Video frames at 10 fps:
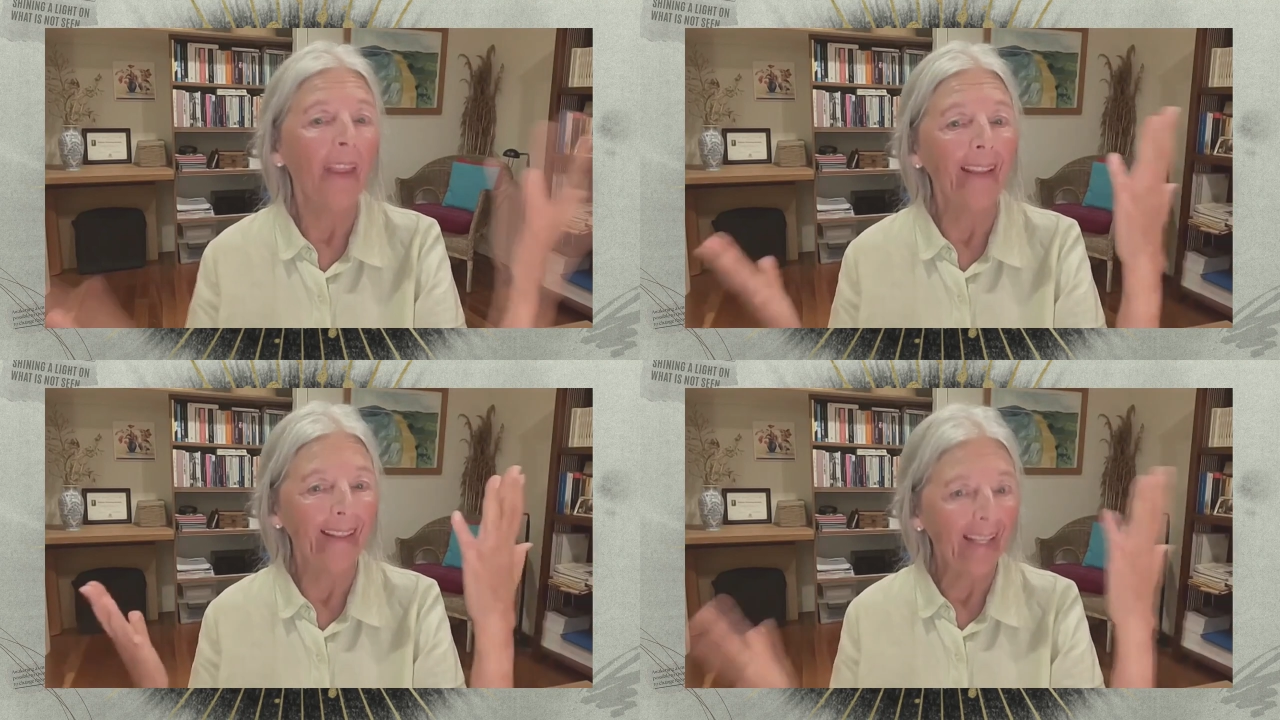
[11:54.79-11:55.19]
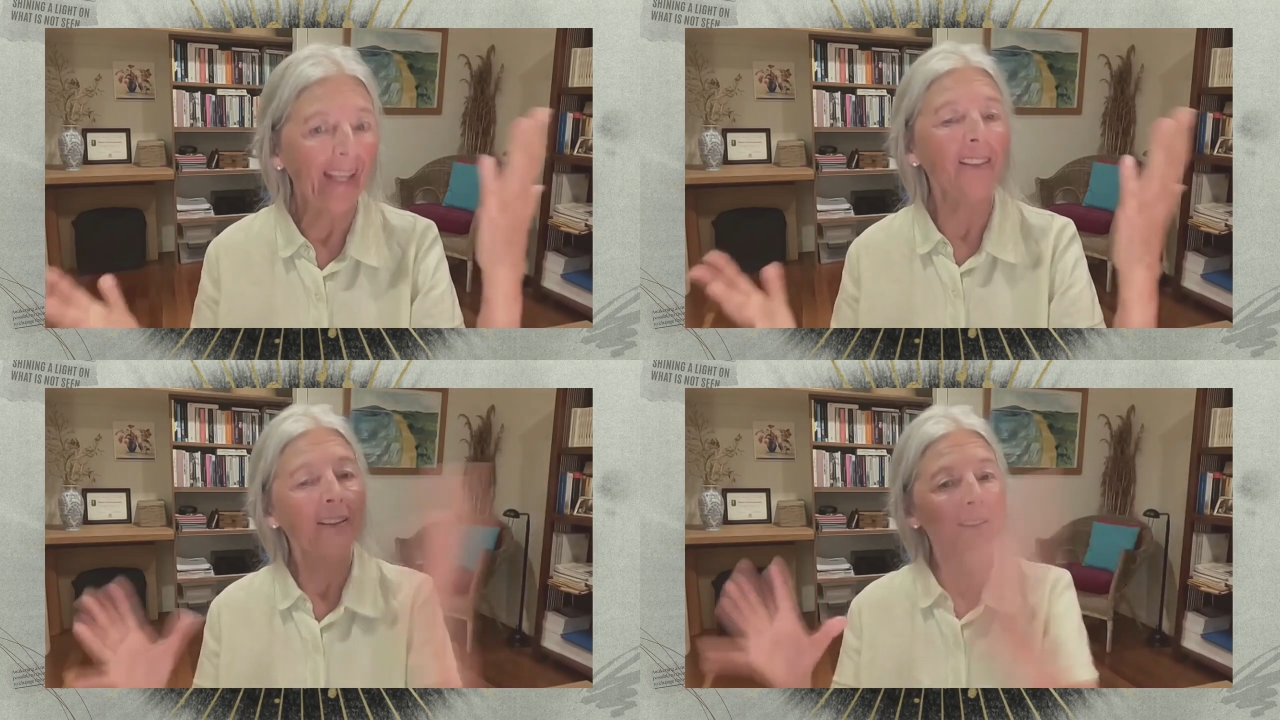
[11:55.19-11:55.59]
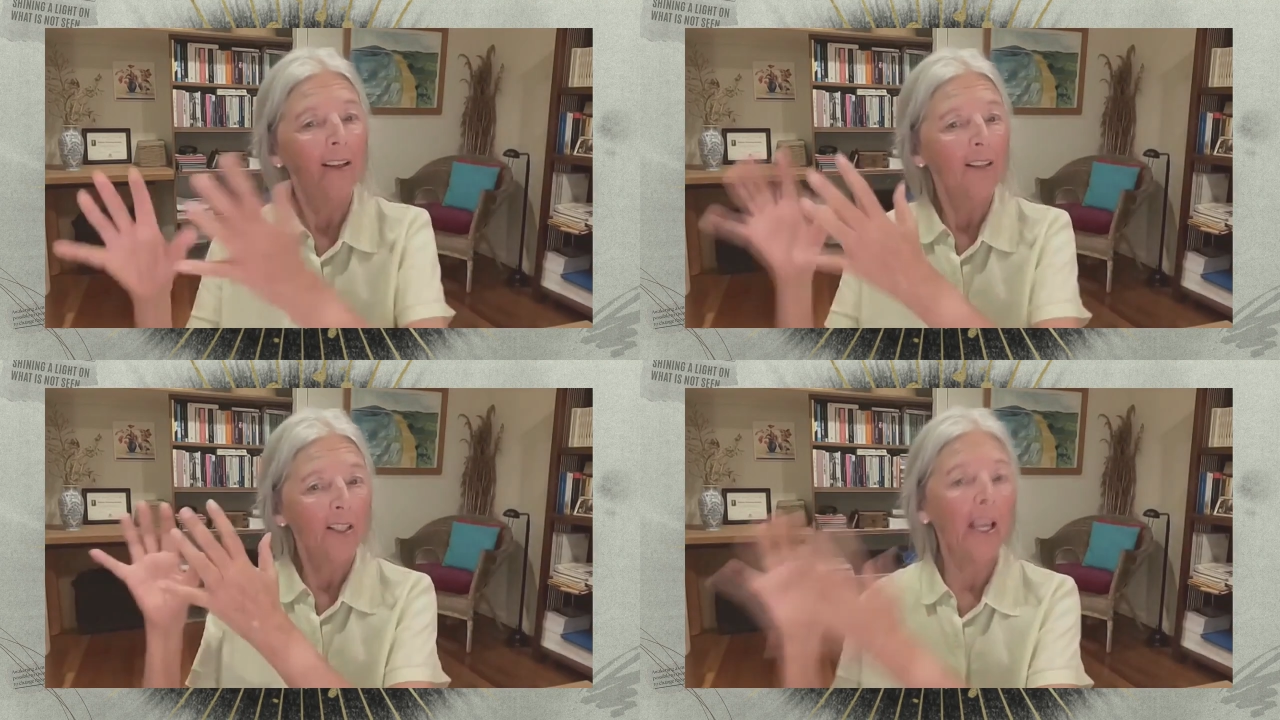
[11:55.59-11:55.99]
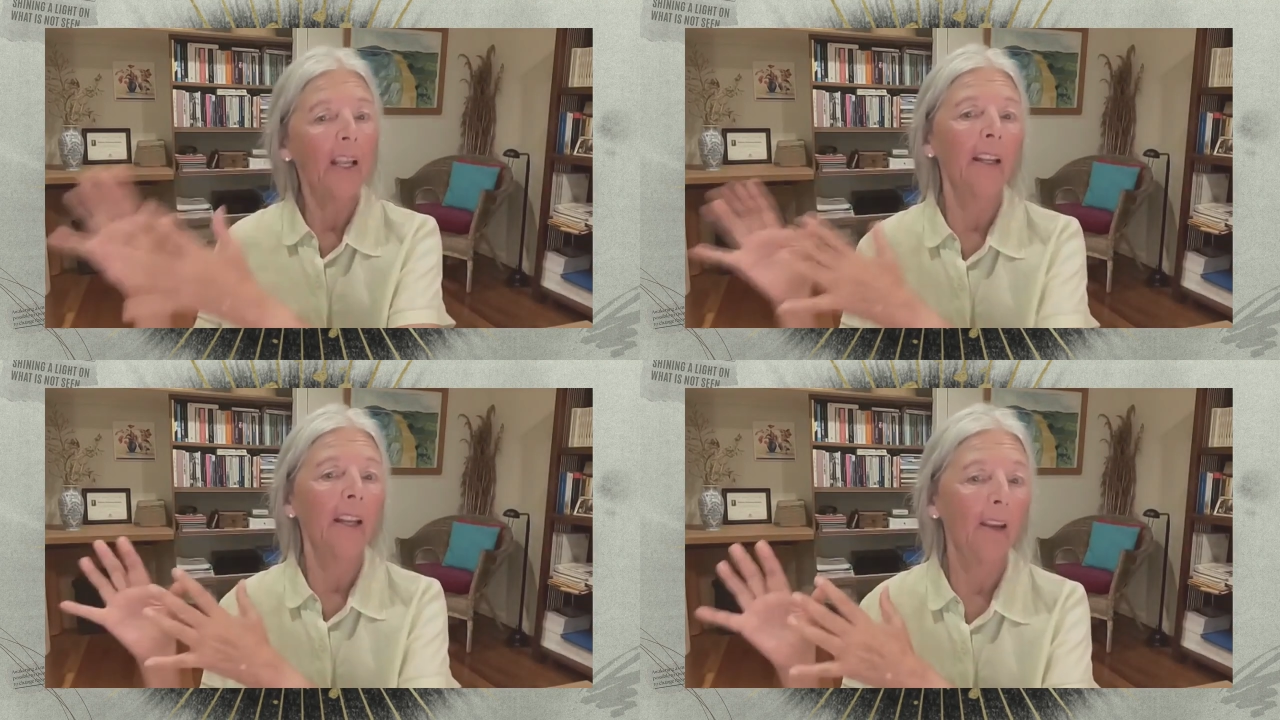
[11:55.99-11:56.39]
and yet
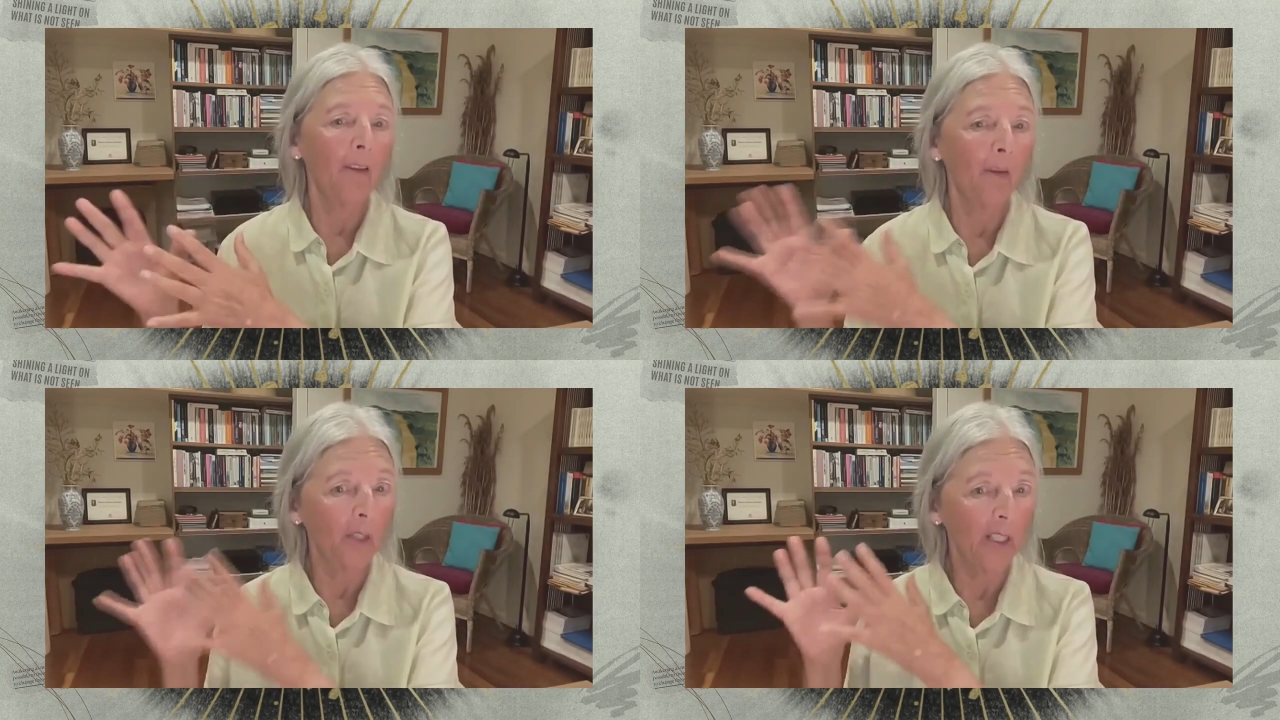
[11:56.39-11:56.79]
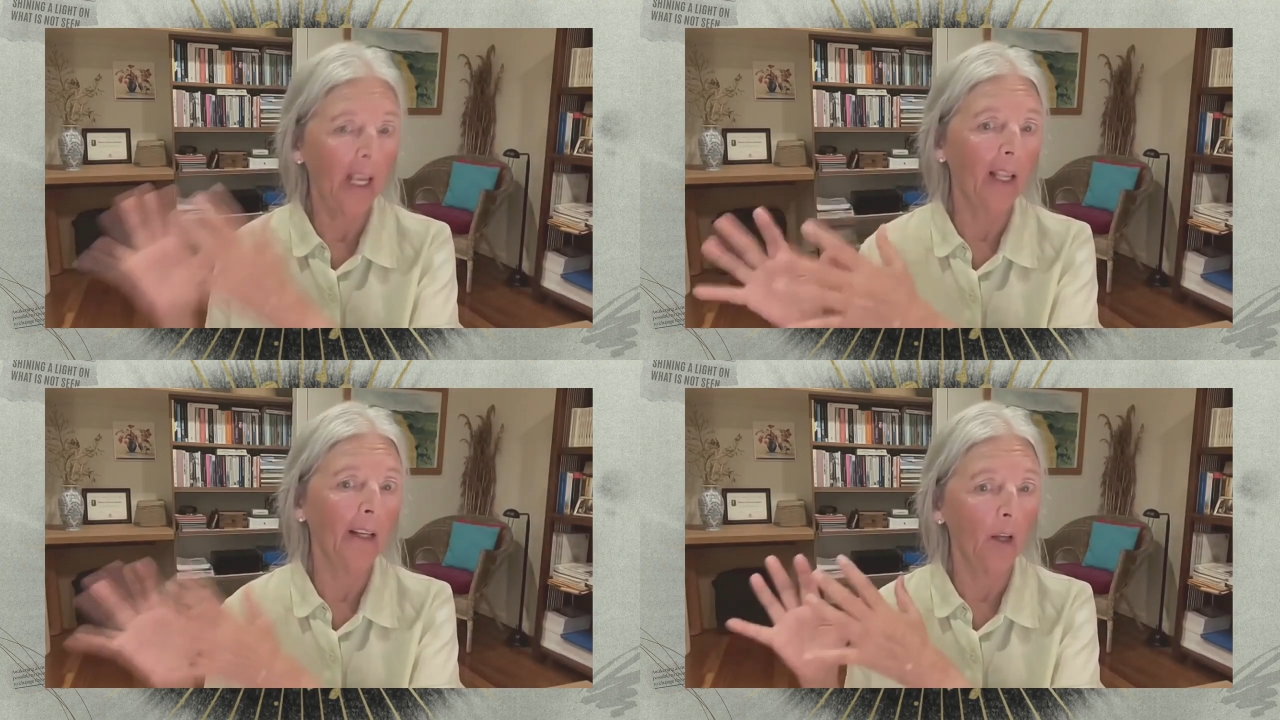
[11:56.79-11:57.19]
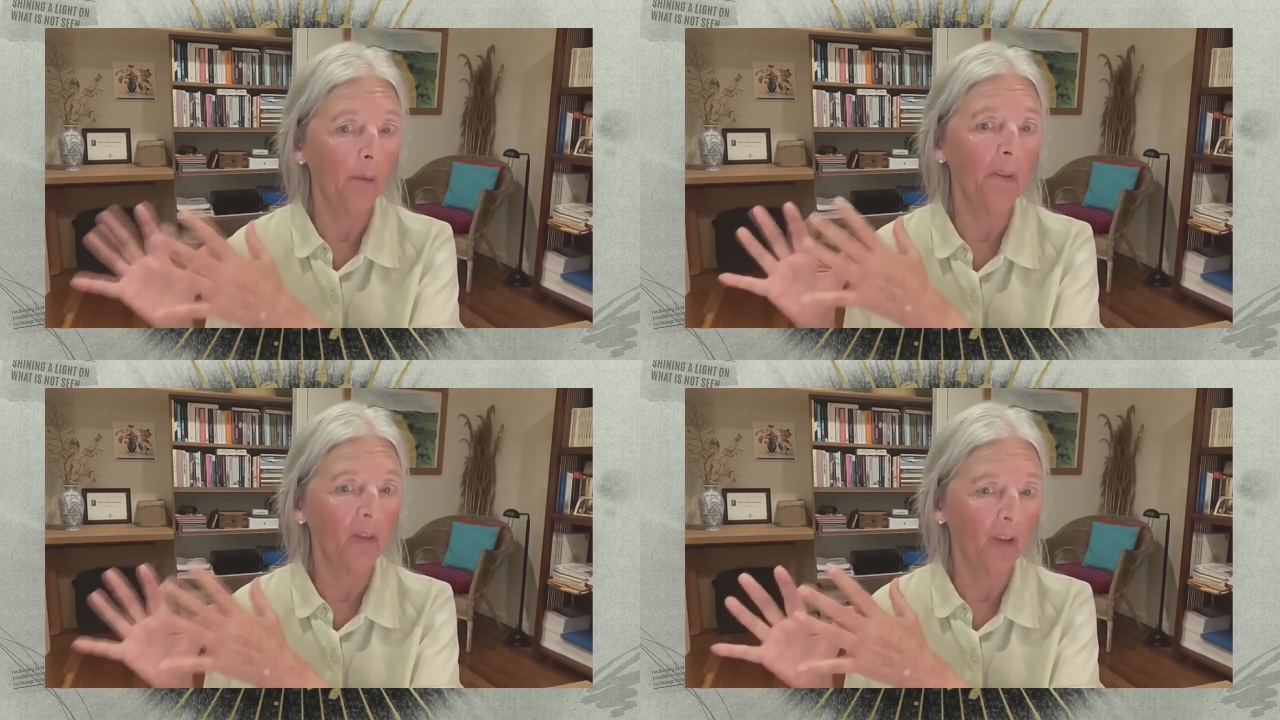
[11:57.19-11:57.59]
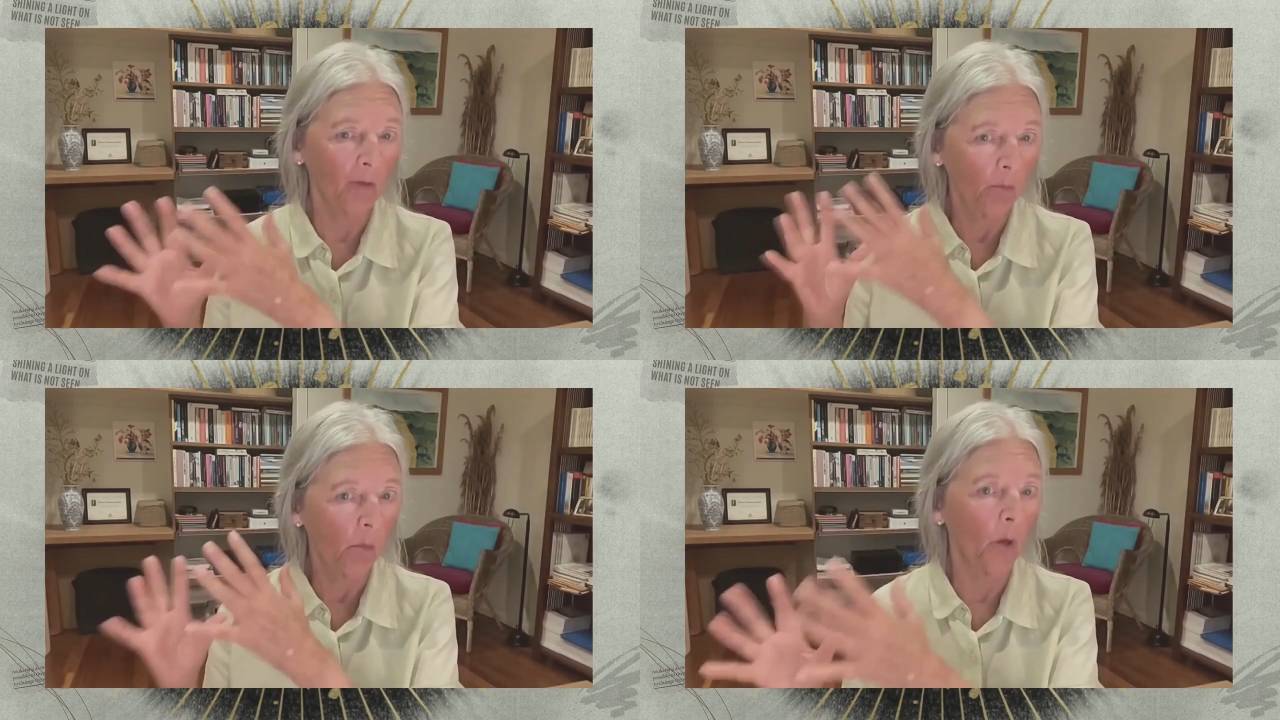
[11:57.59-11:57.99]
Scandinavia was held up as
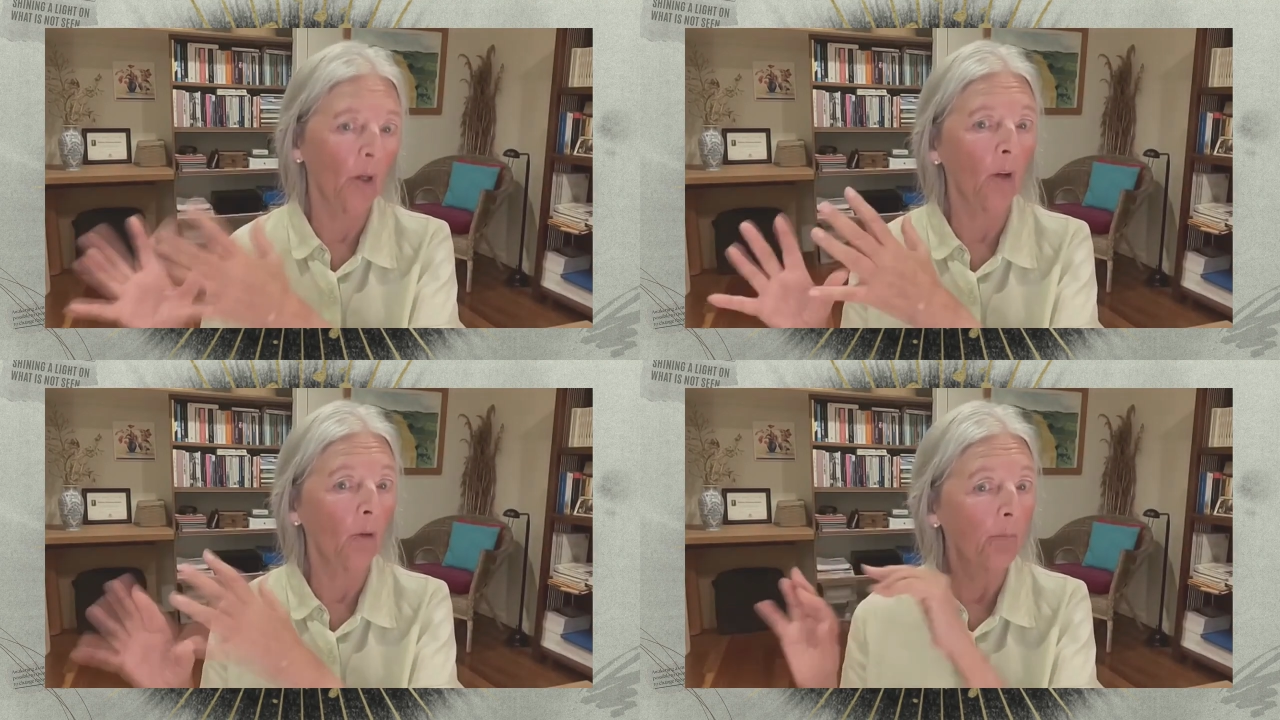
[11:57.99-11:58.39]
this model